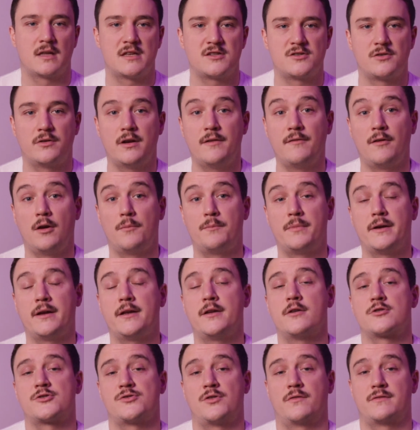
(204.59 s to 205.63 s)
So developing
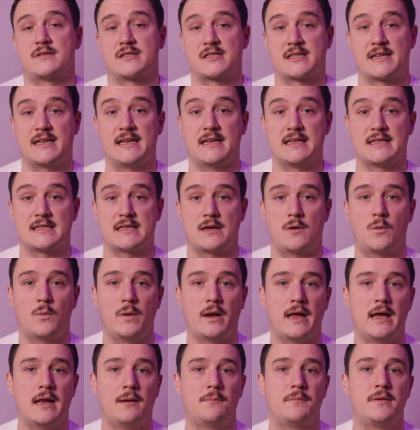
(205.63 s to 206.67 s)
your soft skills
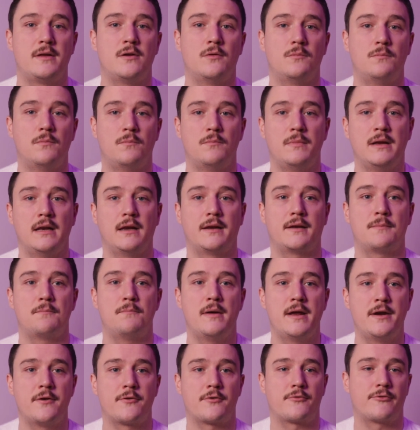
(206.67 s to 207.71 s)
will help you build
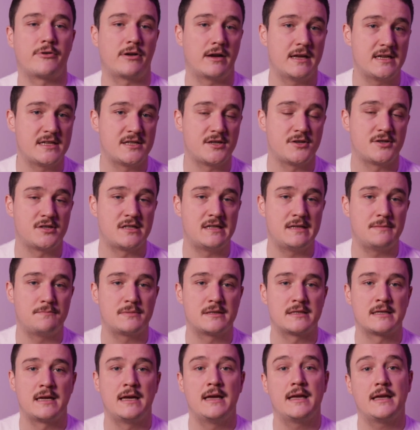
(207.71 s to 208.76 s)
better
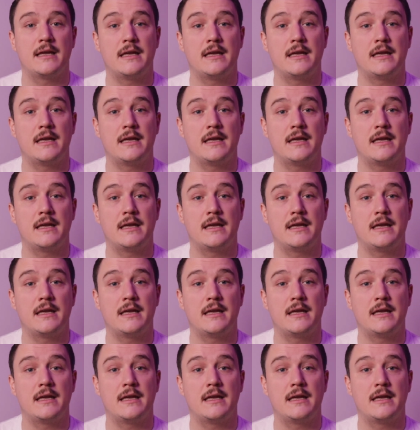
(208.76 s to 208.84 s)
relationships,